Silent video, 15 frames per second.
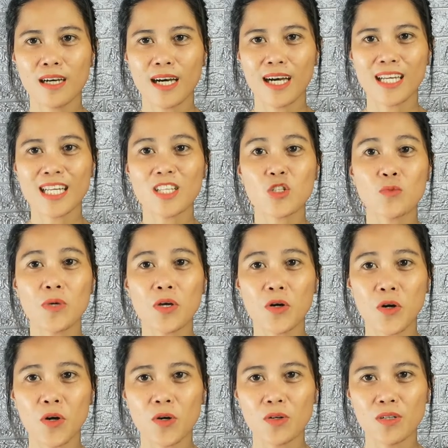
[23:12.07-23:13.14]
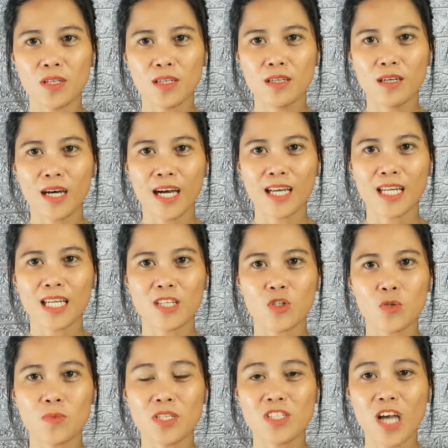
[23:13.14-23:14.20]
I need to be heard. I need
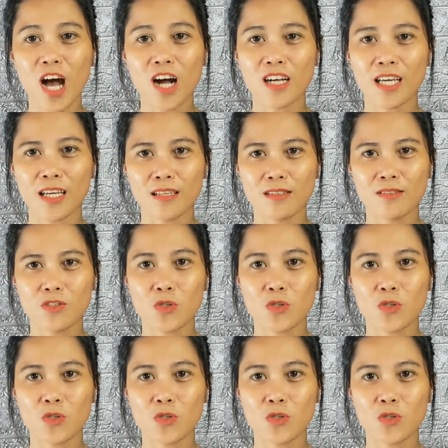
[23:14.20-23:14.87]
to be talking